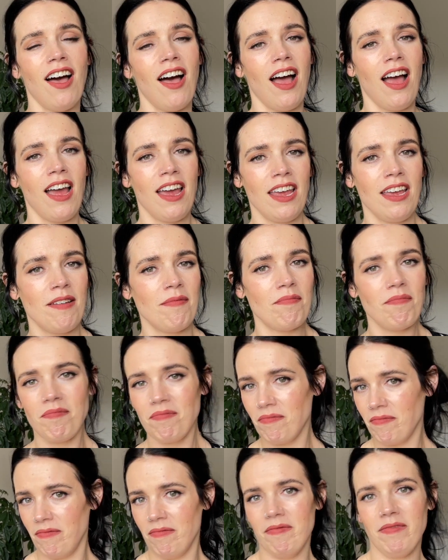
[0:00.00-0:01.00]
I,
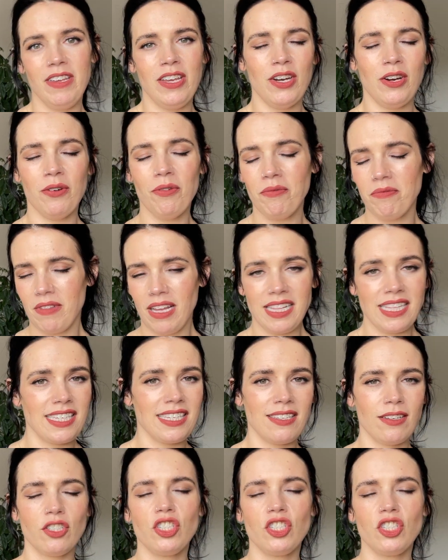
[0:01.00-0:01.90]
you know, that's